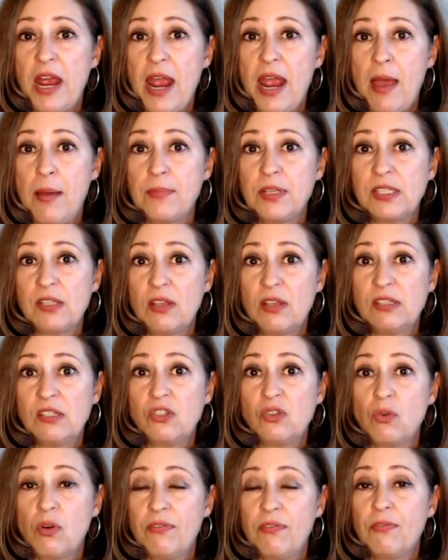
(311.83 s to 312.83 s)
Amazon
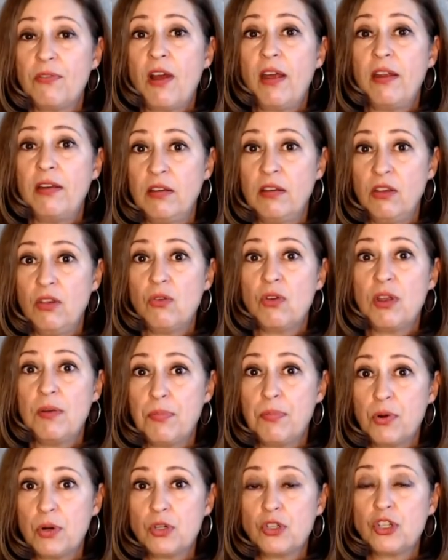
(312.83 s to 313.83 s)
storefront and you can
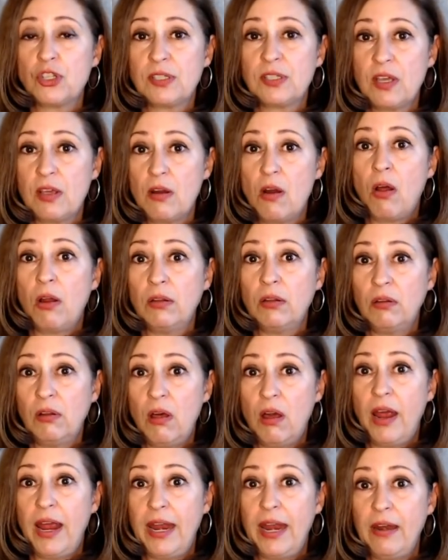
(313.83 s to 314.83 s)
purchase it
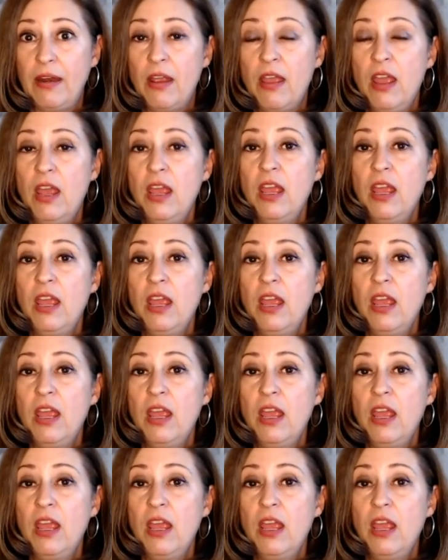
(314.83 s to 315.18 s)
online